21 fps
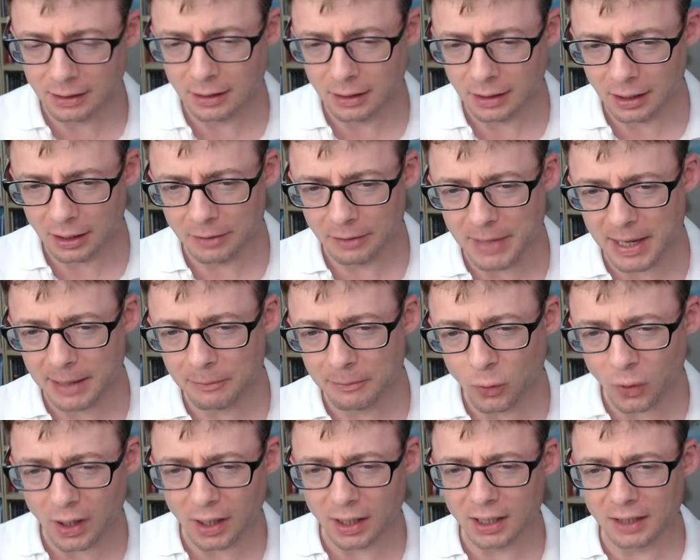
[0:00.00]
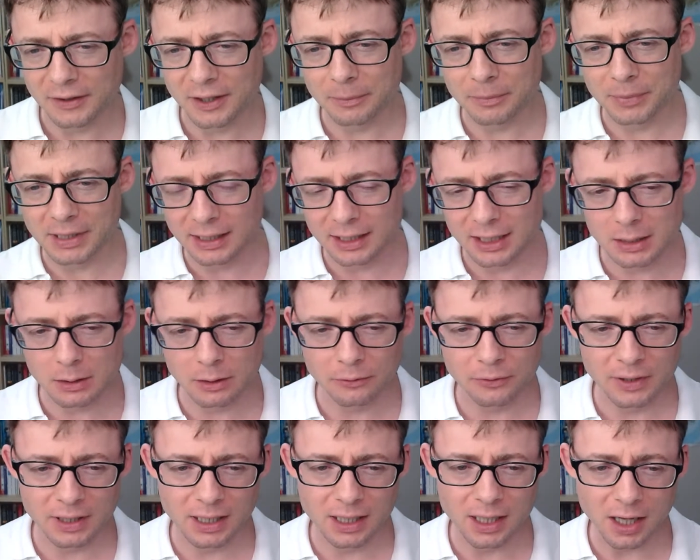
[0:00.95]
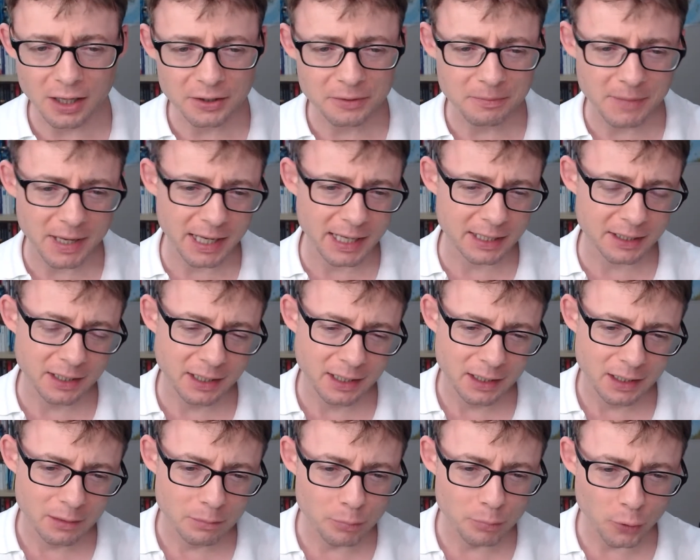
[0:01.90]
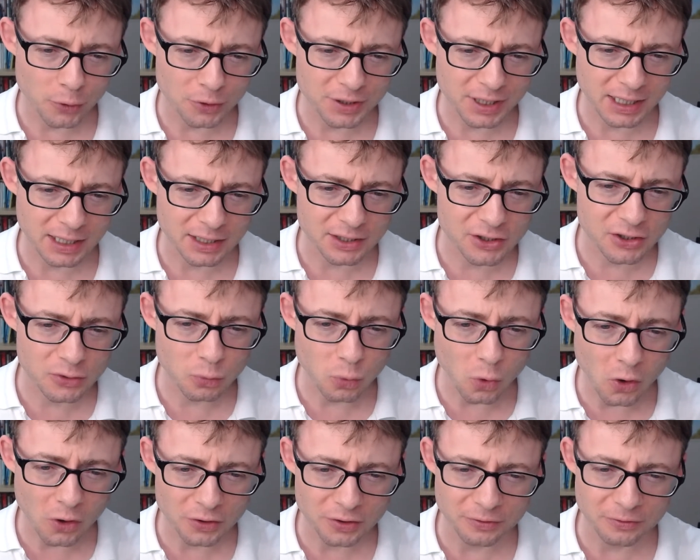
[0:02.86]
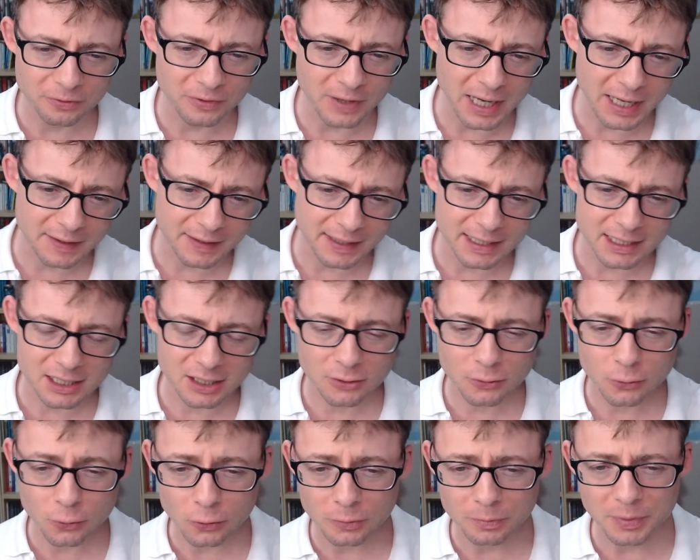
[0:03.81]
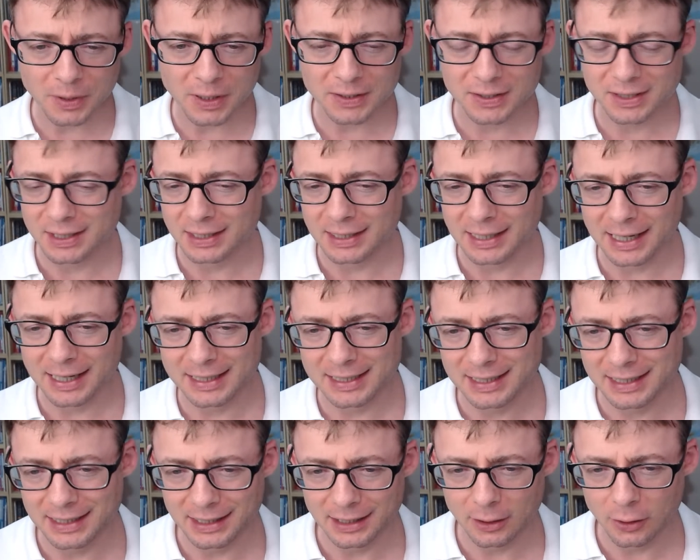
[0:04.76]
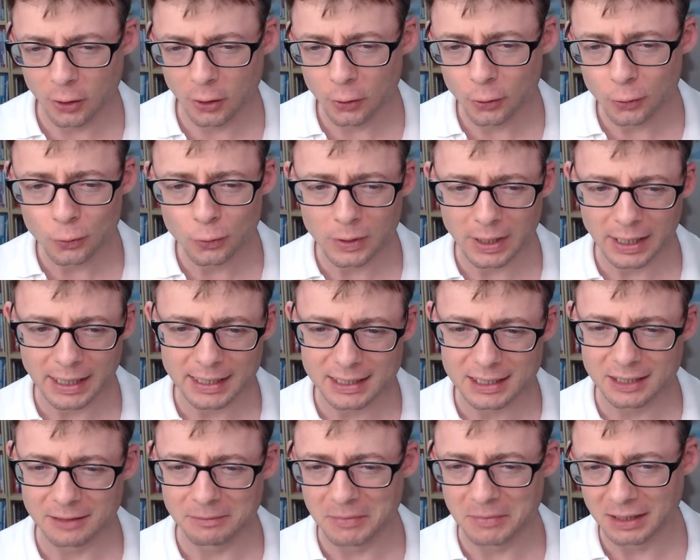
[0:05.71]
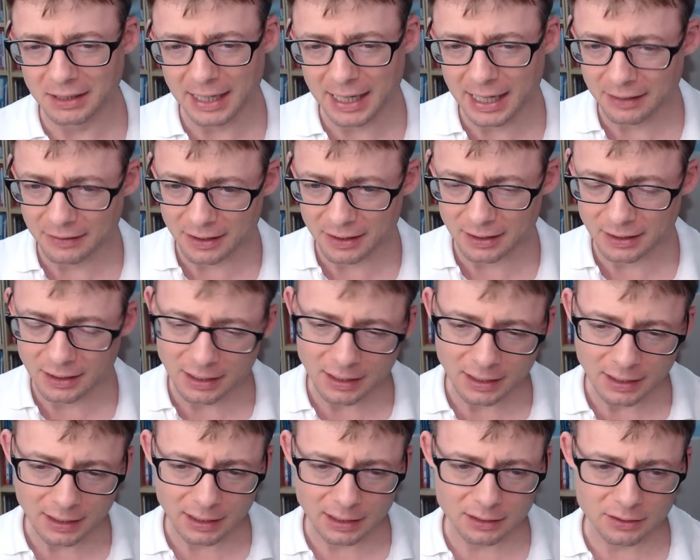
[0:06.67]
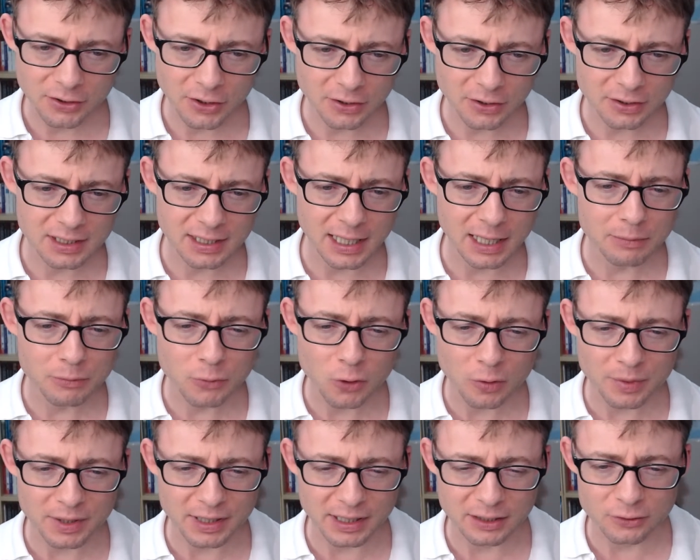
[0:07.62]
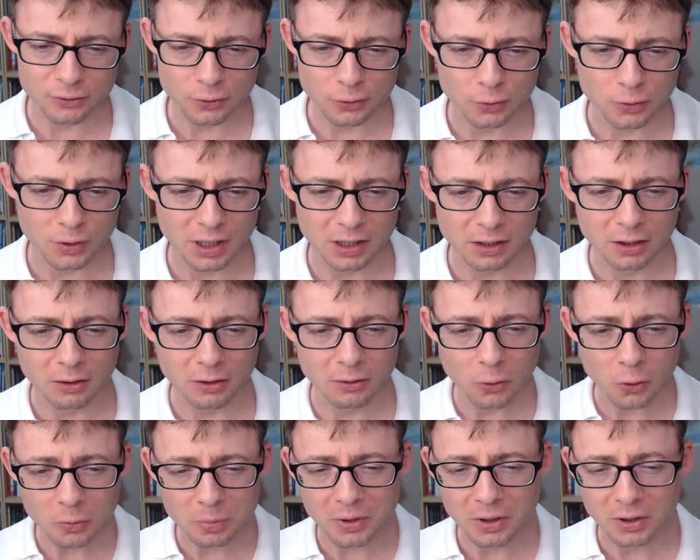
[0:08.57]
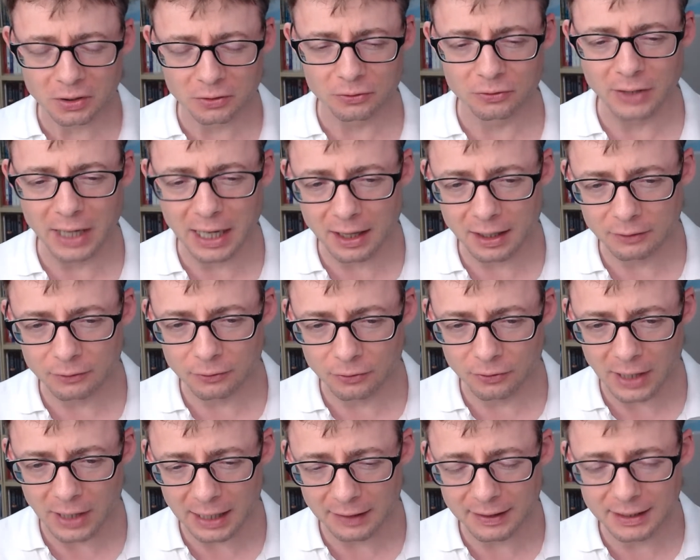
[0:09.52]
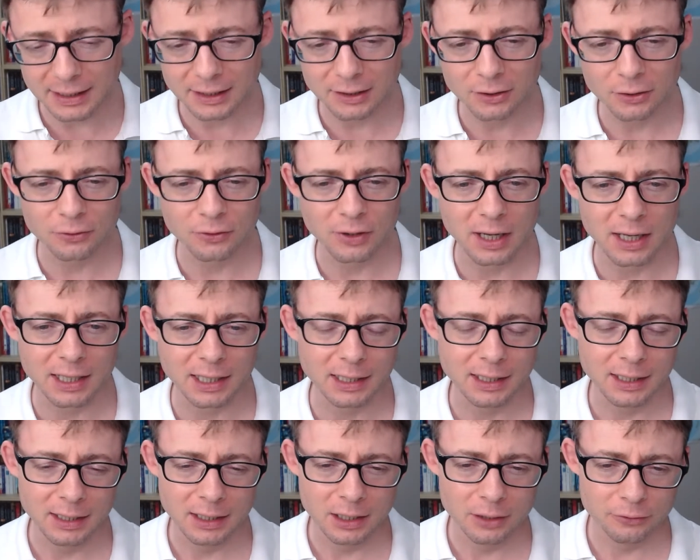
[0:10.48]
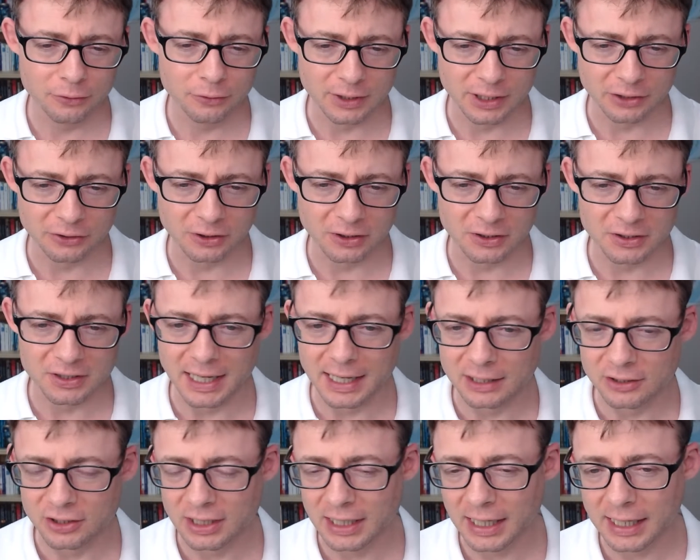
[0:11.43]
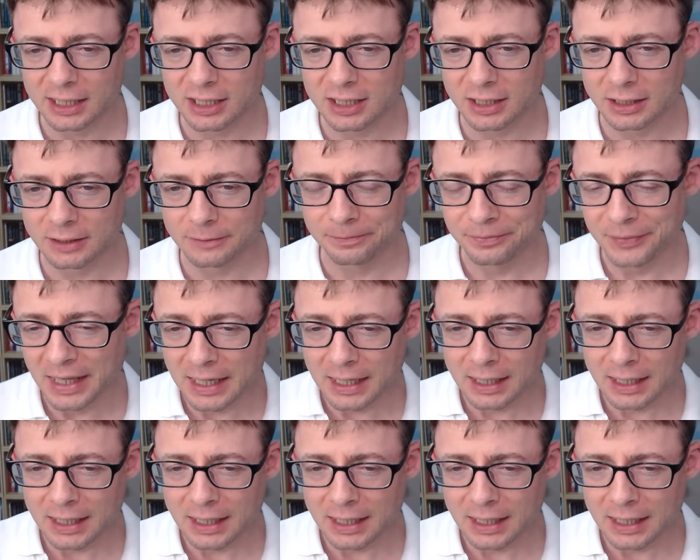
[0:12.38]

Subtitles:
a memoir that begins with a gunman boarding a Swat Valley school bus and asking, "Who is Malala?" and turns that moment into a global rallying cry for girls' education.